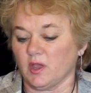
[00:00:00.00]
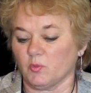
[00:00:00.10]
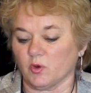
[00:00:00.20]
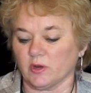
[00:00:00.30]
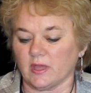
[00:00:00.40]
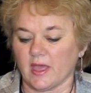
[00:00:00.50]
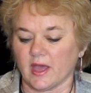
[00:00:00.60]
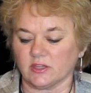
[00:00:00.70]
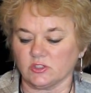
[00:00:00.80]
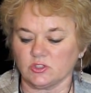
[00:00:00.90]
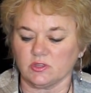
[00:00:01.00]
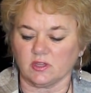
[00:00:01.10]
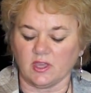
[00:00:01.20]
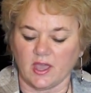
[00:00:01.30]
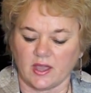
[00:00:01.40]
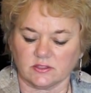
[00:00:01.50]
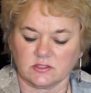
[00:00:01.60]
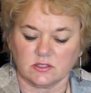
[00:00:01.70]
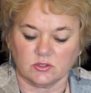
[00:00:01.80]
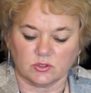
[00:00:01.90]
and we're going to add it to the
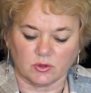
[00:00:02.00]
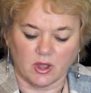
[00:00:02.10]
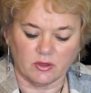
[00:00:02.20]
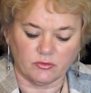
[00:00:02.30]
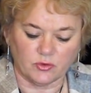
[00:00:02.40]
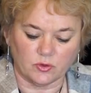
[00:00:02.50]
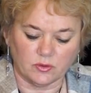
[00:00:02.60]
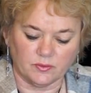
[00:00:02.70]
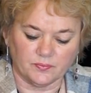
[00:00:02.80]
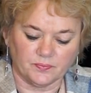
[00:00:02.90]
cat's dry food.